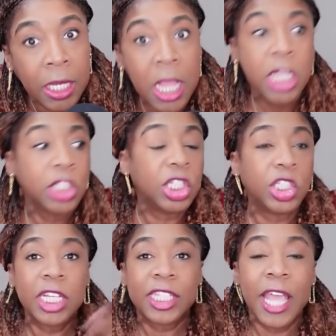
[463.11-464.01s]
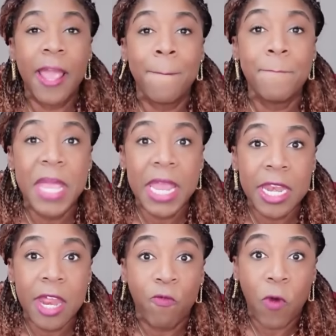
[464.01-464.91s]
She just admitted
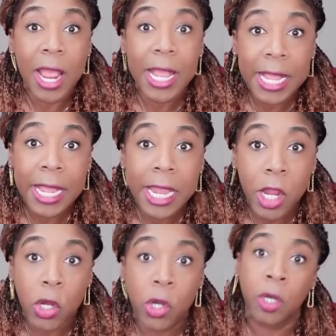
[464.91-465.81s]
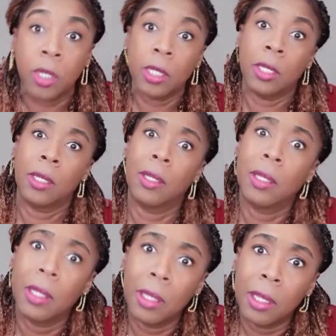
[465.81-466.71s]
it right here.
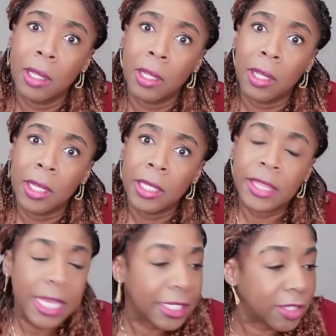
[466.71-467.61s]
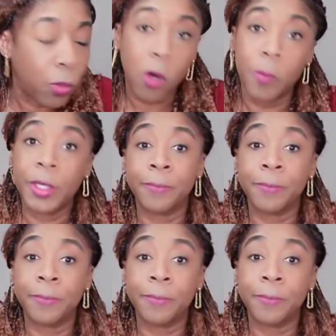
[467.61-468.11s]
This woman,